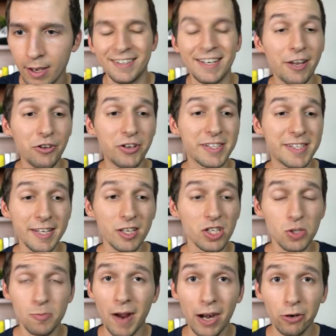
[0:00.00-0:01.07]
Now you can see the
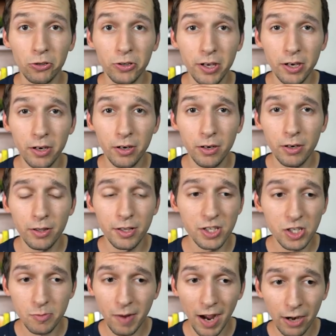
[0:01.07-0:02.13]
spiral here. The
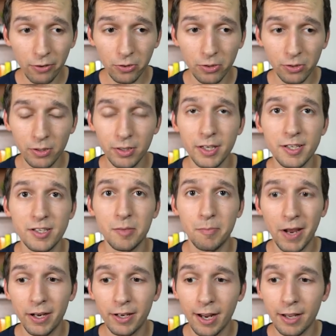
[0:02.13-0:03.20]
spiral is
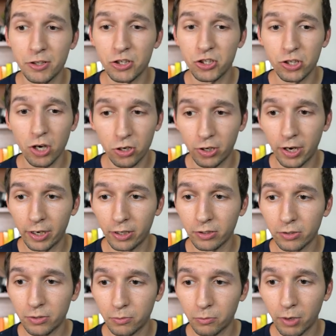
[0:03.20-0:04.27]
dependent on the shutter
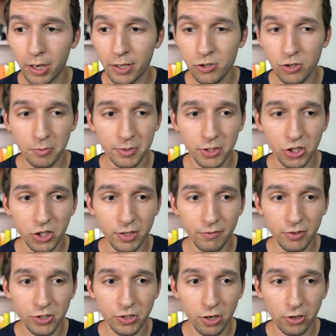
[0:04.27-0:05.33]
angle, right? So I'm gonna shift
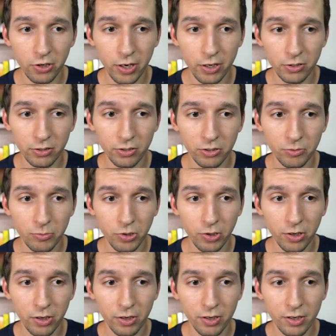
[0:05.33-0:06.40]
the shutter angle a little
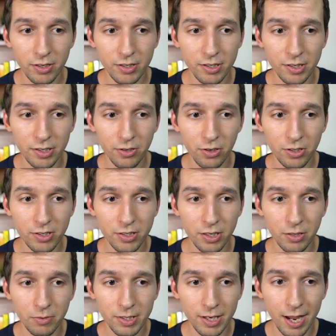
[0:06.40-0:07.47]
more. See, you can
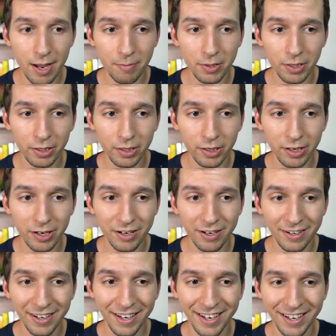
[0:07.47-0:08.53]
see what's happening here.
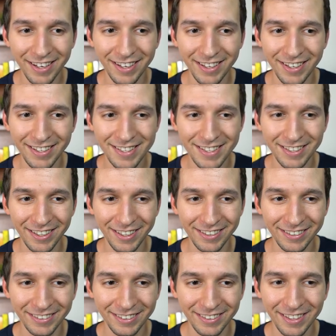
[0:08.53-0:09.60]
It's a
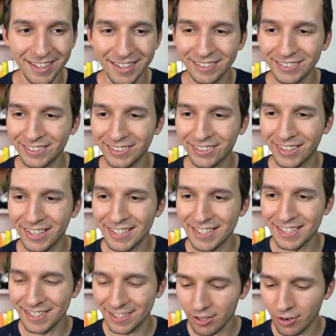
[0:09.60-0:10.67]
little, little
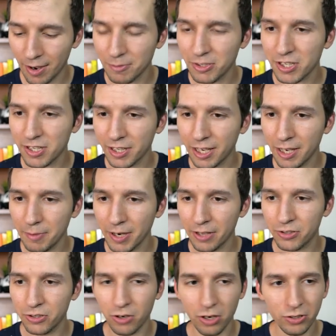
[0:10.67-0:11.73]
crazy. So I'm just gonna keep it at
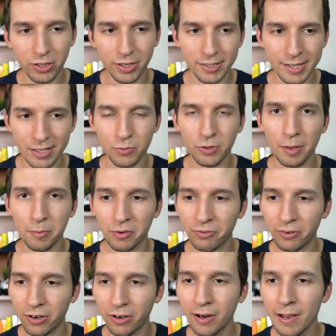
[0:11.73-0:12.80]
two hundred because that's what I
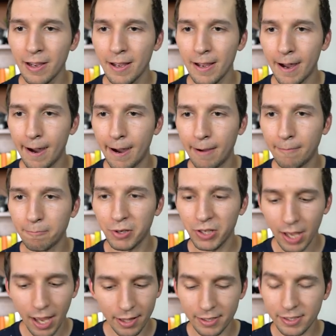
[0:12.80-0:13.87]
prefer. Um, but
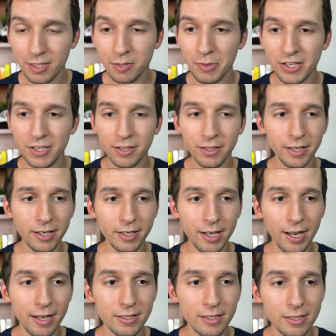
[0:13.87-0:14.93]
yeah, this is basically it,
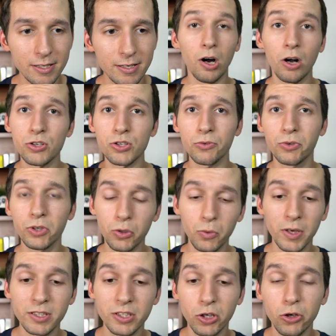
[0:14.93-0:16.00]
guys. Also real
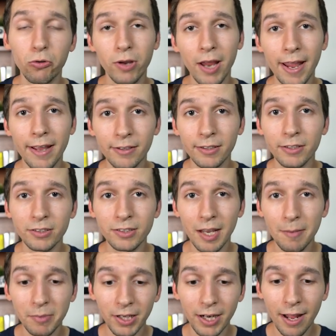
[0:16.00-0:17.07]
quick, to create a little
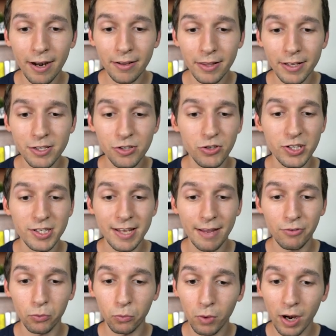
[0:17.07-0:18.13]
template out of this, you just have
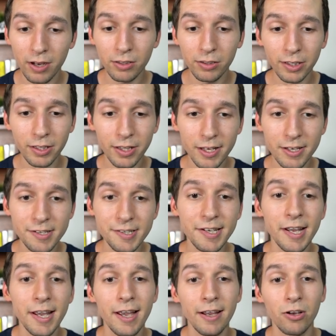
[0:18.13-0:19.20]
to right click this,
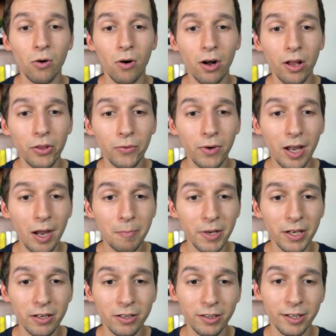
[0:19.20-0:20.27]
go all the way up
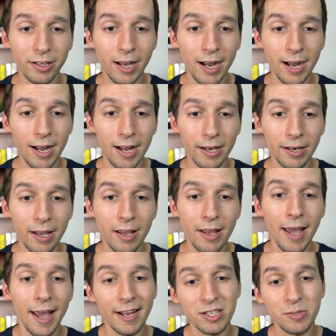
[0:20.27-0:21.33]
and click on
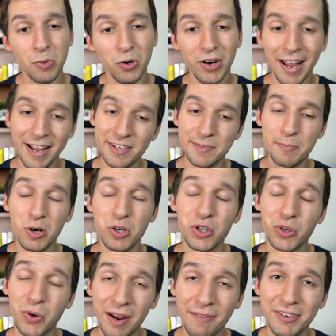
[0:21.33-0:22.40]
export as
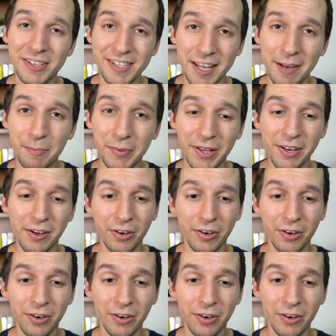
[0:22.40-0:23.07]
motion graphics template.